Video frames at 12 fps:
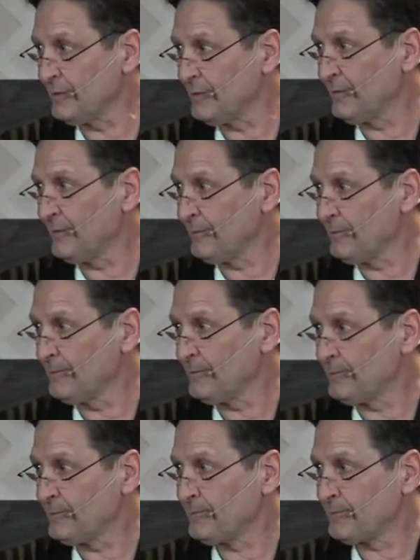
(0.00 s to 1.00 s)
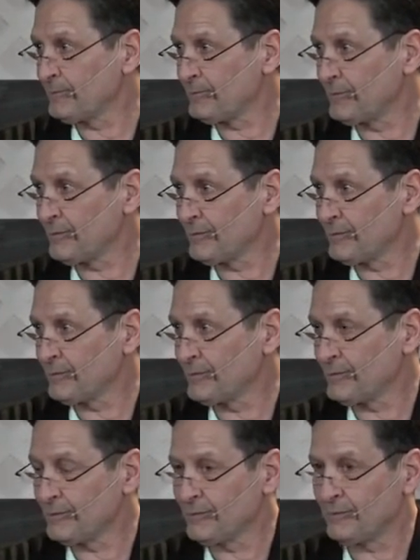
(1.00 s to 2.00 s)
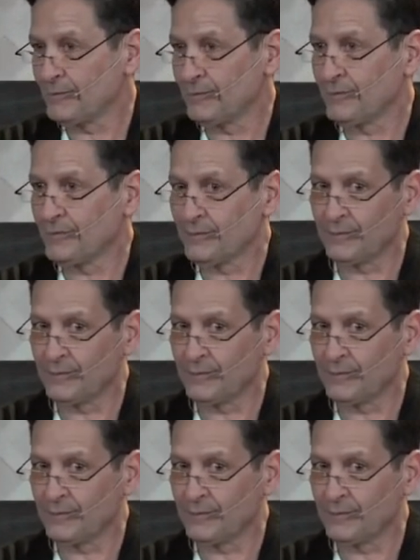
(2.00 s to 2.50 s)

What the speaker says: No one is speaking in this clip.